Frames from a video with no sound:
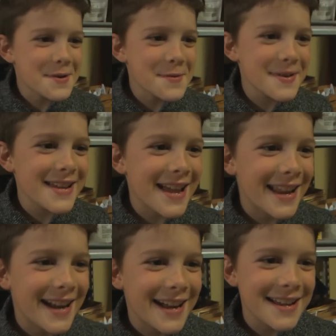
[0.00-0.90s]
Chloe
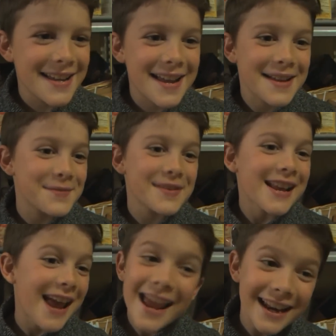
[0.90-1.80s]
and I am
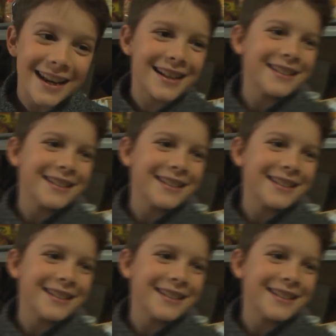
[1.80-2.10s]
10.